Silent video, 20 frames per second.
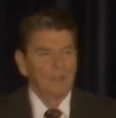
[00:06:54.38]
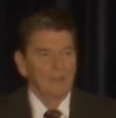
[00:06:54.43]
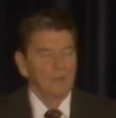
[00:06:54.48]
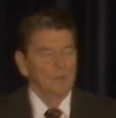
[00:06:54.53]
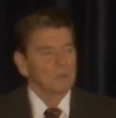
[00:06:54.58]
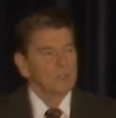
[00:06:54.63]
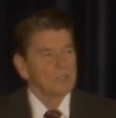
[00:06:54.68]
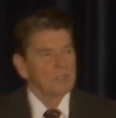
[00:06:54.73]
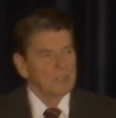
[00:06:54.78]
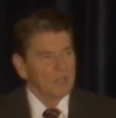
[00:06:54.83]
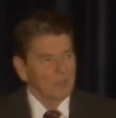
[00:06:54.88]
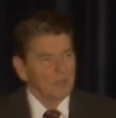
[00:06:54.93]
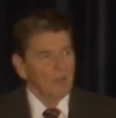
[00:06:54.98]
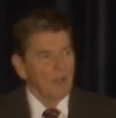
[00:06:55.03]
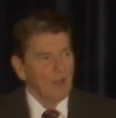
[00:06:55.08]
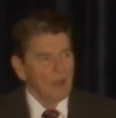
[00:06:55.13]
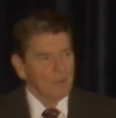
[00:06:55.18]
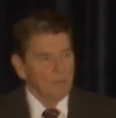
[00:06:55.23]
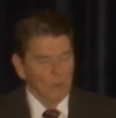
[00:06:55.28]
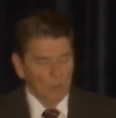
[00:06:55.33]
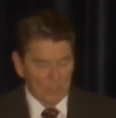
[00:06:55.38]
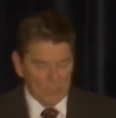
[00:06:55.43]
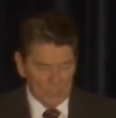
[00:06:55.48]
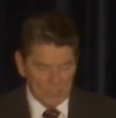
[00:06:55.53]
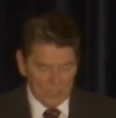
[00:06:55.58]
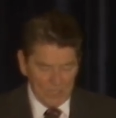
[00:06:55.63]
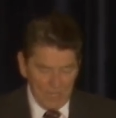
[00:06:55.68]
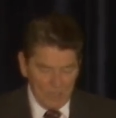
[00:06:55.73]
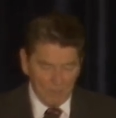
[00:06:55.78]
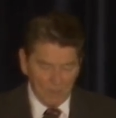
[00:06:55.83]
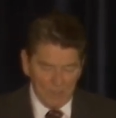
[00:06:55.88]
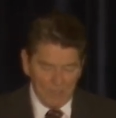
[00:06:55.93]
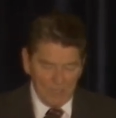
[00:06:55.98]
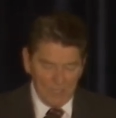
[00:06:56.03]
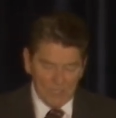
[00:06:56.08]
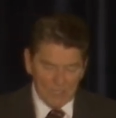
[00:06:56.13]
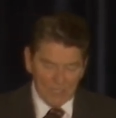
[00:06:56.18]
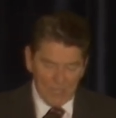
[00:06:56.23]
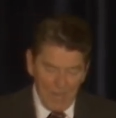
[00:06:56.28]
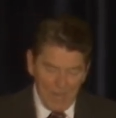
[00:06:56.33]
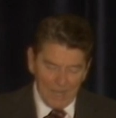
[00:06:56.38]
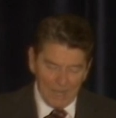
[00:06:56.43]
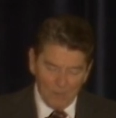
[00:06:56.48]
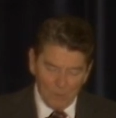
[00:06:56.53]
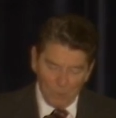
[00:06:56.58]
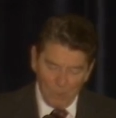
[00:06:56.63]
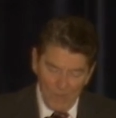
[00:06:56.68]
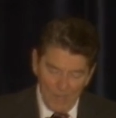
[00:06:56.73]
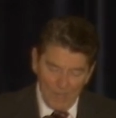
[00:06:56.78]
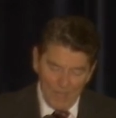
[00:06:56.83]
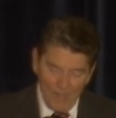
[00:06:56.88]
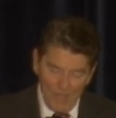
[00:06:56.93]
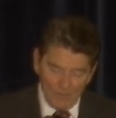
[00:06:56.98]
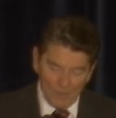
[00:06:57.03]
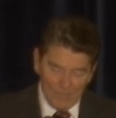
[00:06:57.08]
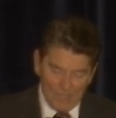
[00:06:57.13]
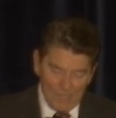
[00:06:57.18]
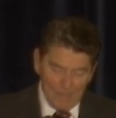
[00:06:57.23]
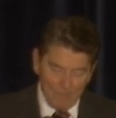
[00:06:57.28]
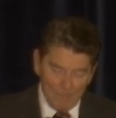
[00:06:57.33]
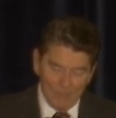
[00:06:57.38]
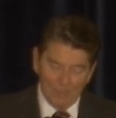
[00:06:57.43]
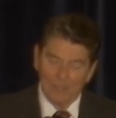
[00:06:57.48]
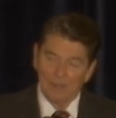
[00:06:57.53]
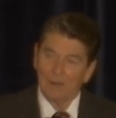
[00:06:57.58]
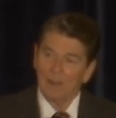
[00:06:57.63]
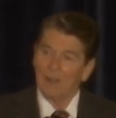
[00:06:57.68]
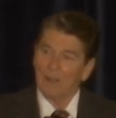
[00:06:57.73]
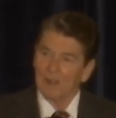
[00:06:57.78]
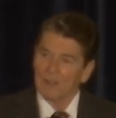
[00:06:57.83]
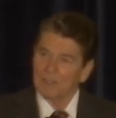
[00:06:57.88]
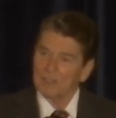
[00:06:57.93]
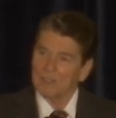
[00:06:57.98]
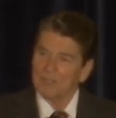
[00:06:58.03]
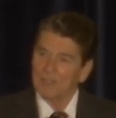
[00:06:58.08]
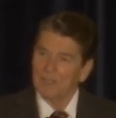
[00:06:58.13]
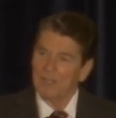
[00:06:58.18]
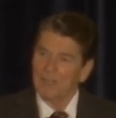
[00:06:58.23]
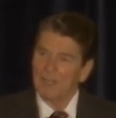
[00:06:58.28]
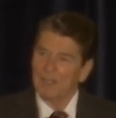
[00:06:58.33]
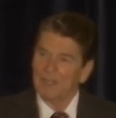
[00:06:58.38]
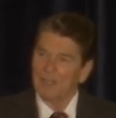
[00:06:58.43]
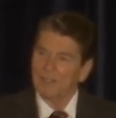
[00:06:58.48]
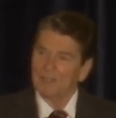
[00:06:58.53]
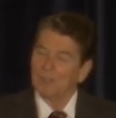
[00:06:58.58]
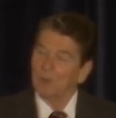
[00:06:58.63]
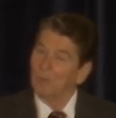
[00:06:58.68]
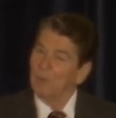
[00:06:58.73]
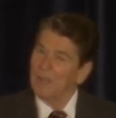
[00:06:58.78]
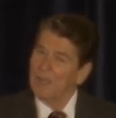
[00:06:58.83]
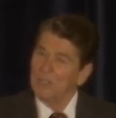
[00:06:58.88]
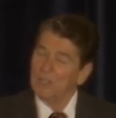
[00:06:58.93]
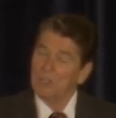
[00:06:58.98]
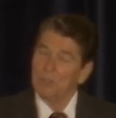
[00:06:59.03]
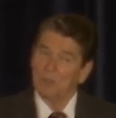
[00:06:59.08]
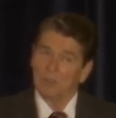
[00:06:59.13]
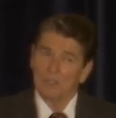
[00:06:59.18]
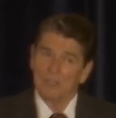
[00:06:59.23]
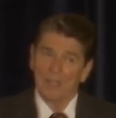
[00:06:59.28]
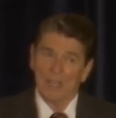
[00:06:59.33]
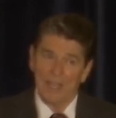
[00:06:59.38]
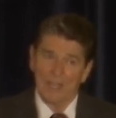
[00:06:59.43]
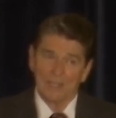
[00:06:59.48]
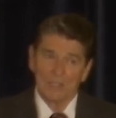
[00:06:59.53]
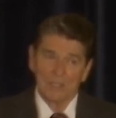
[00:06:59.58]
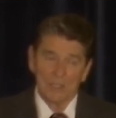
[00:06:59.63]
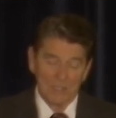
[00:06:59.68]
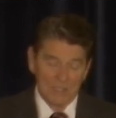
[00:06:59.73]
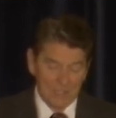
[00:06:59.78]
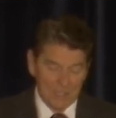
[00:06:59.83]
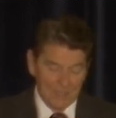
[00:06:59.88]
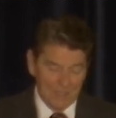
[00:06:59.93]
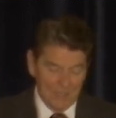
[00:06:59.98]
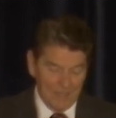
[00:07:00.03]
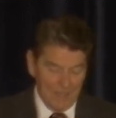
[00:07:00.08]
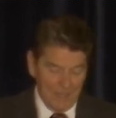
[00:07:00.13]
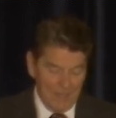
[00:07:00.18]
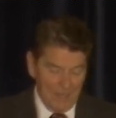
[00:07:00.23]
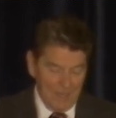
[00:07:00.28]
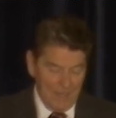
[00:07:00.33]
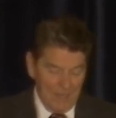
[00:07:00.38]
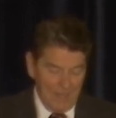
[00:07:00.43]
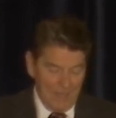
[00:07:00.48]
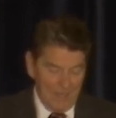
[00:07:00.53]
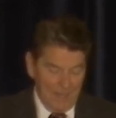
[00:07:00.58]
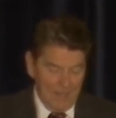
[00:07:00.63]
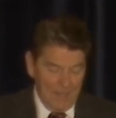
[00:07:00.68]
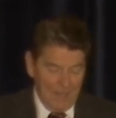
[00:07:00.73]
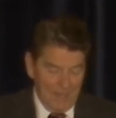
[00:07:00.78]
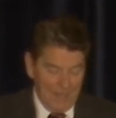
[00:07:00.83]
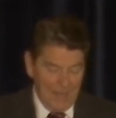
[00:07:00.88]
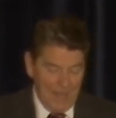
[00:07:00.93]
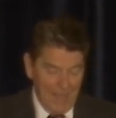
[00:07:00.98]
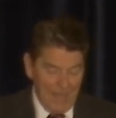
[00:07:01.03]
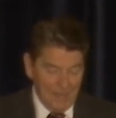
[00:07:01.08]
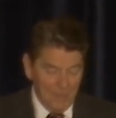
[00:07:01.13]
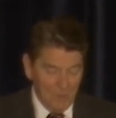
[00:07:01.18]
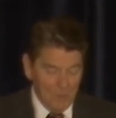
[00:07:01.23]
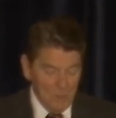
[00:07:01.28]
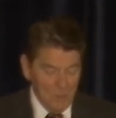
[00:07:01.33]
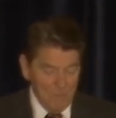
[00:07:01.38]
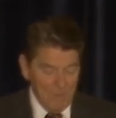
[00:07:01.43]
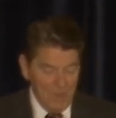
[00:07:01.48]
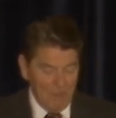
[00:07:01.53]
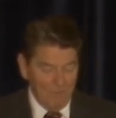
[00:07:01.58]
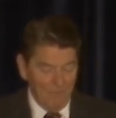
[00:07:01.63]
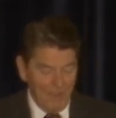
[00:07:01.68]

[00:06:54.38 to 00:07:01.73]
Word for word: who still harbor a secret desire way down deep in their hearts to raise your taxes. Now, I know you may